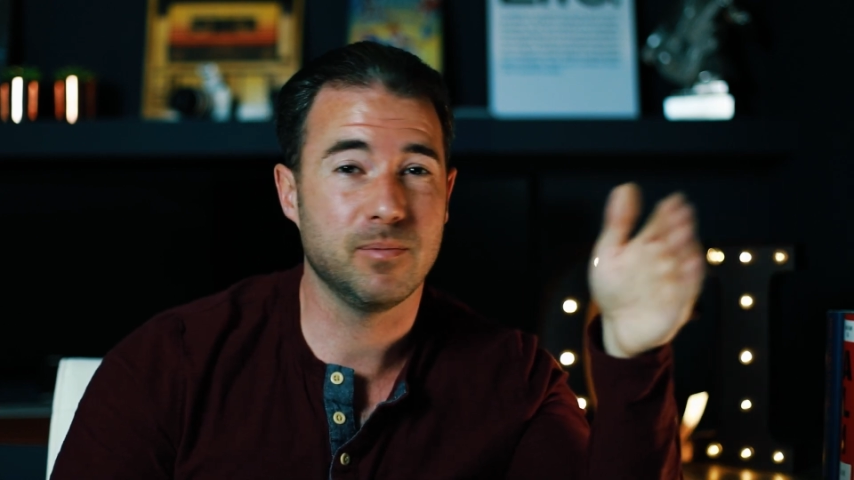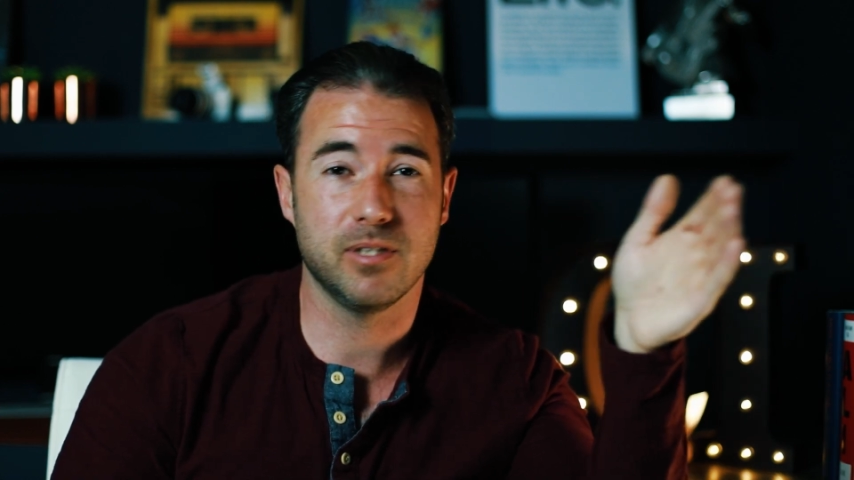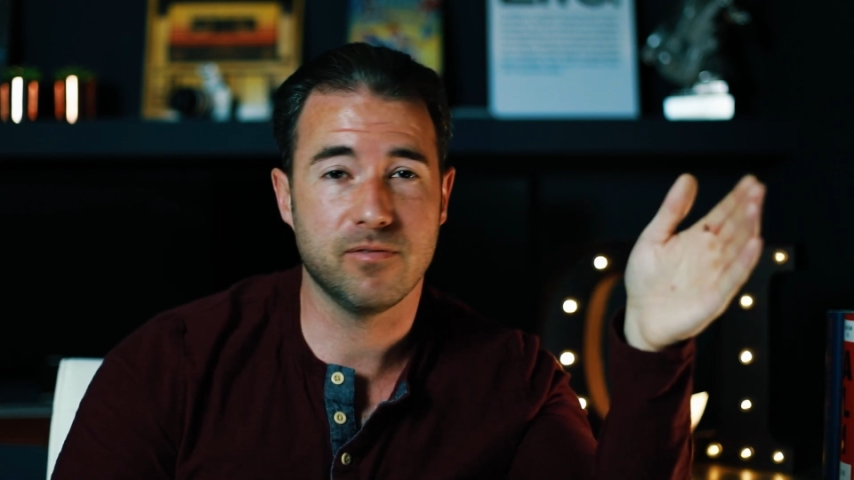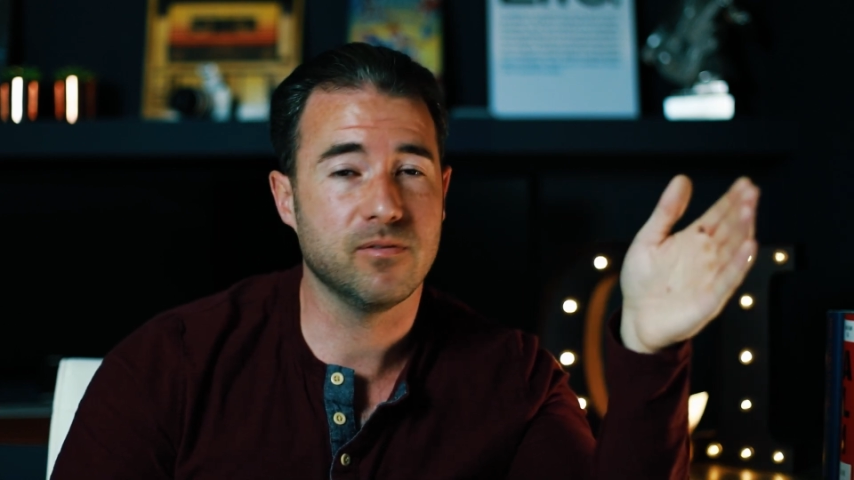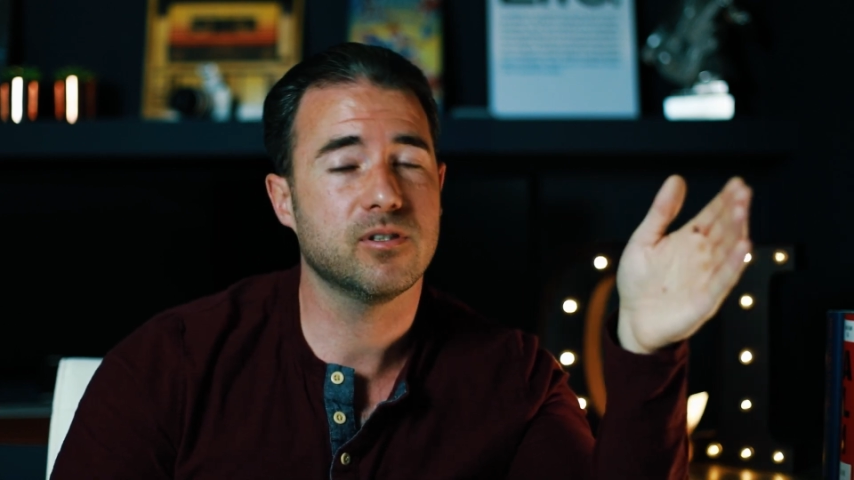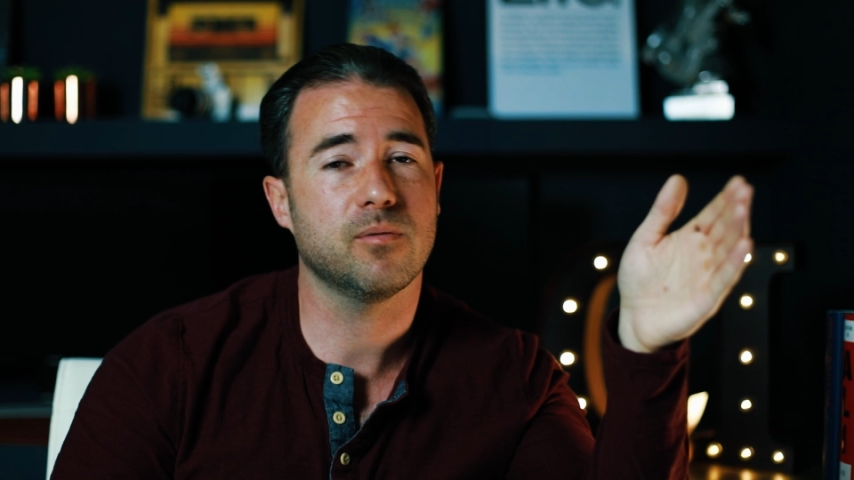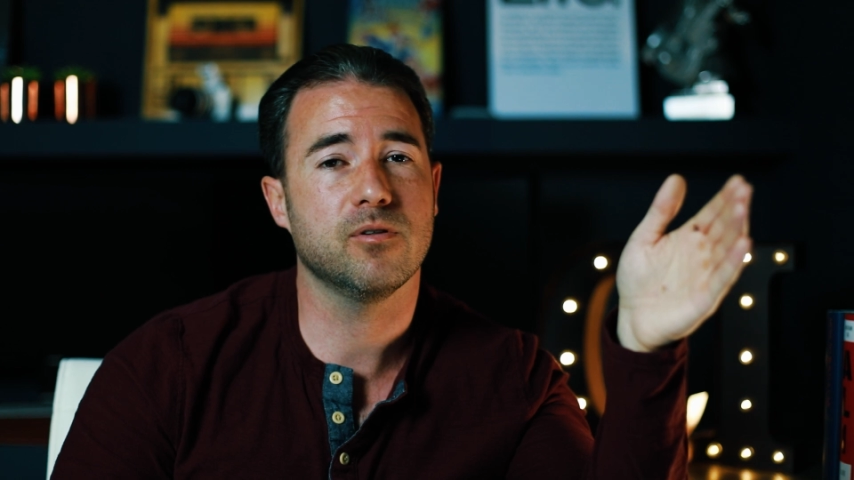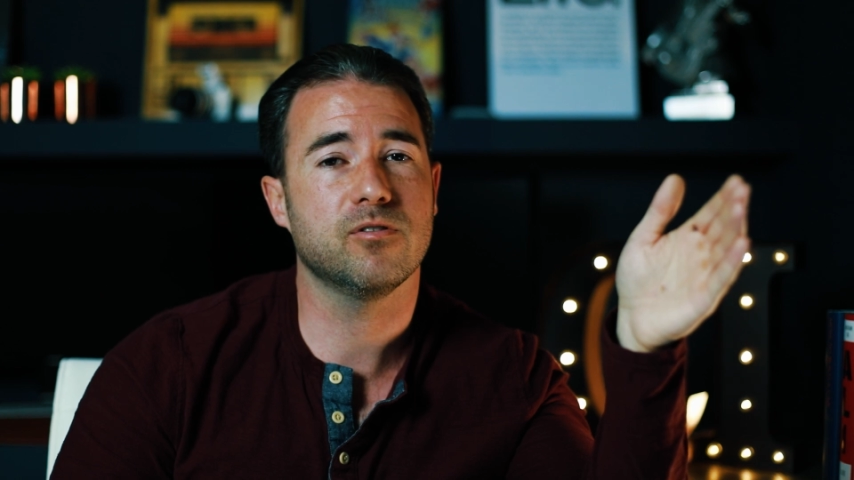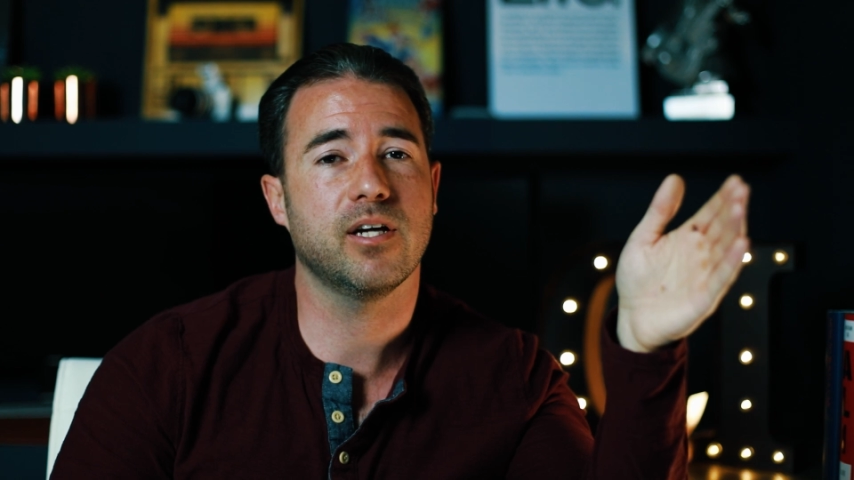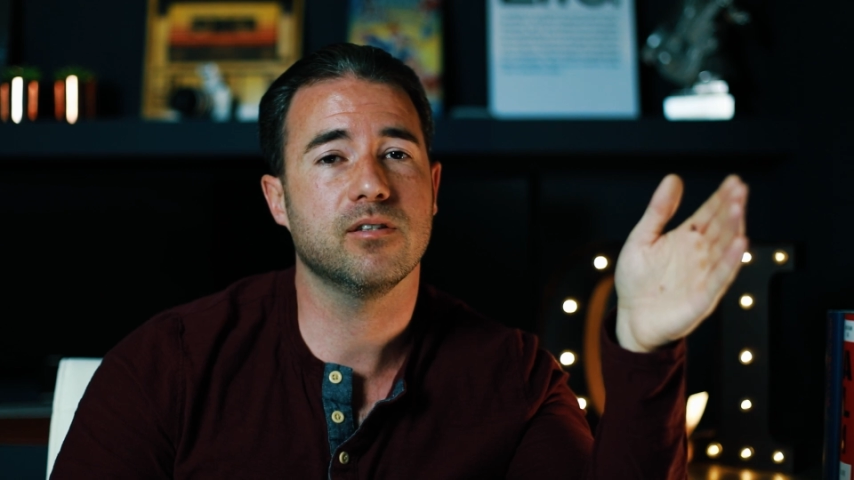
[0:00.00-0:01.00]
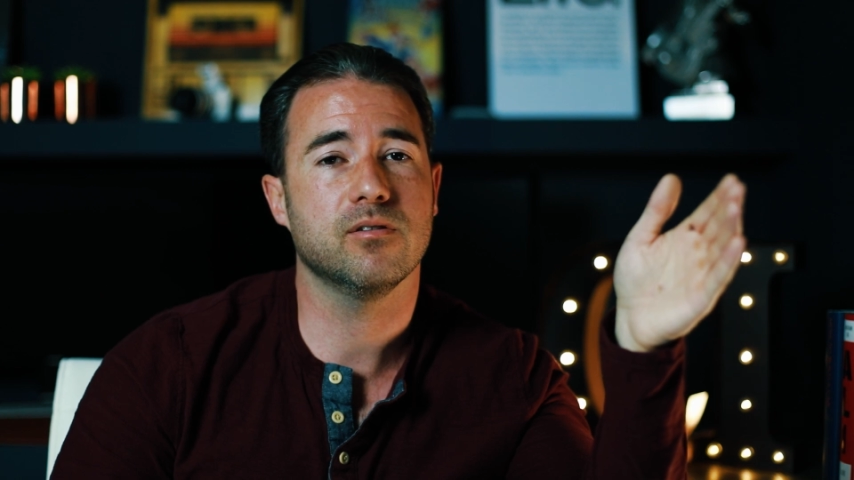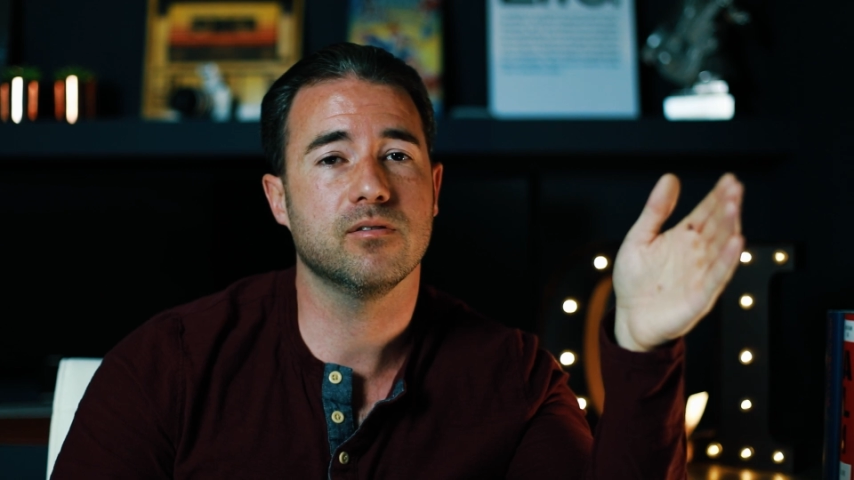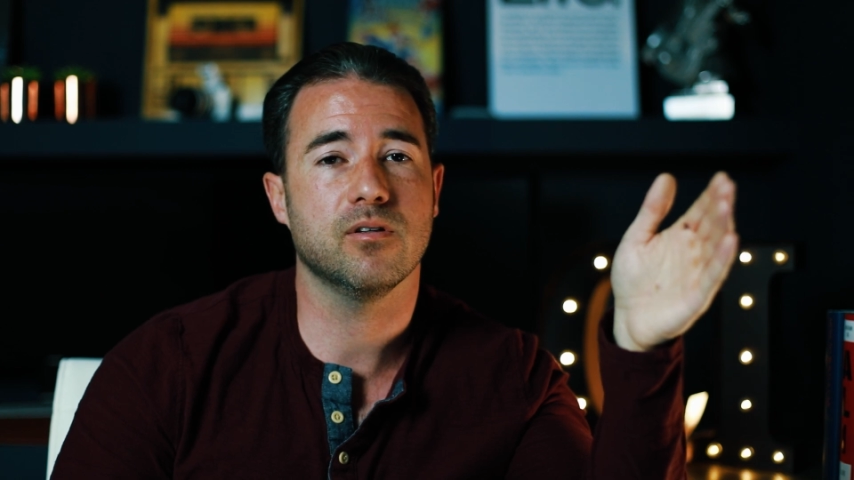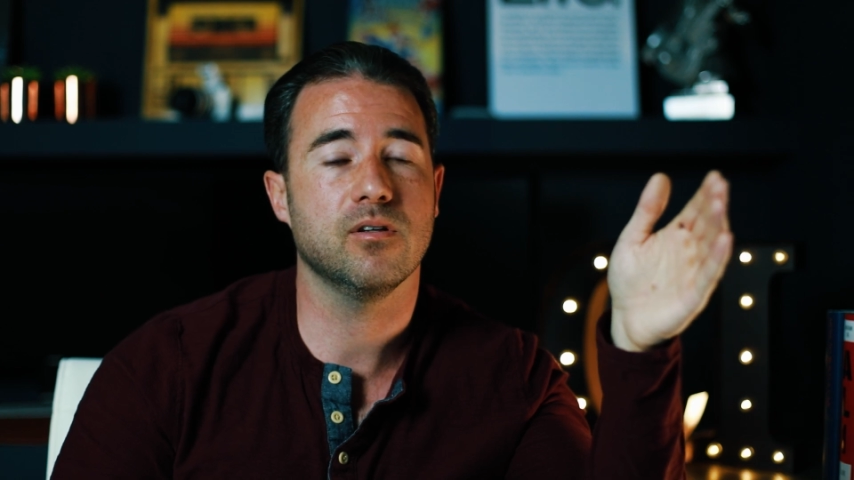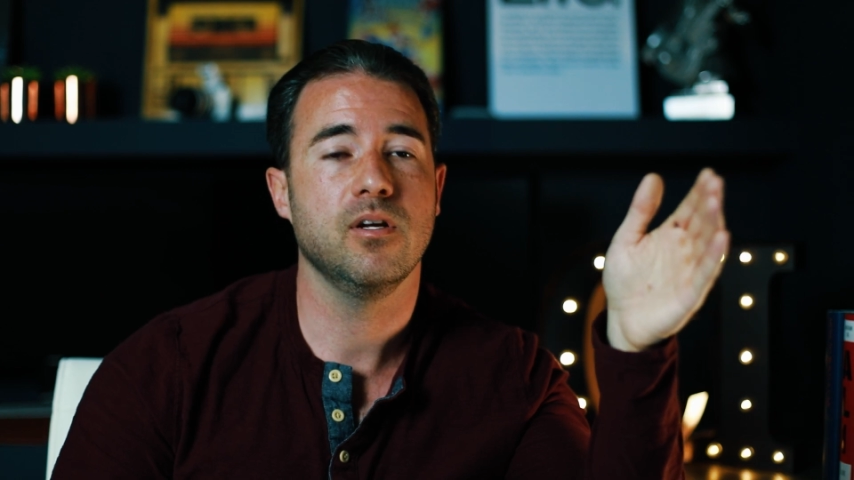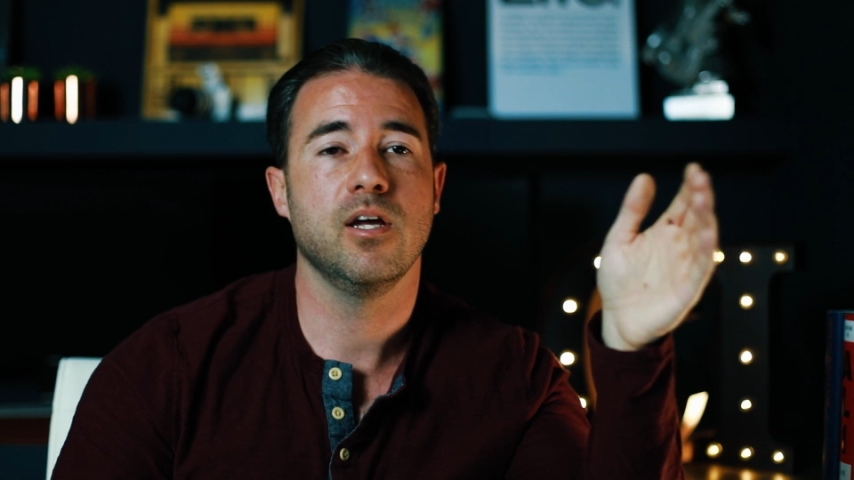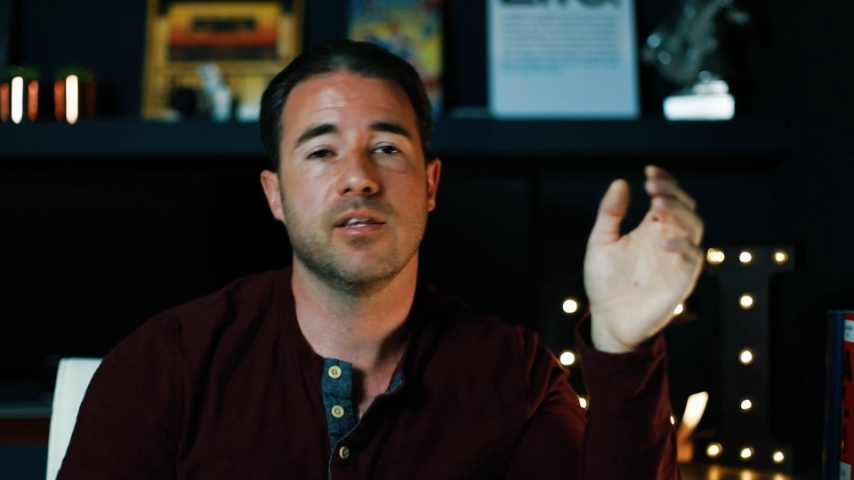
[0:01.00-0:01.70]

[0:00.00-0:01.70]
to be different subcontractors that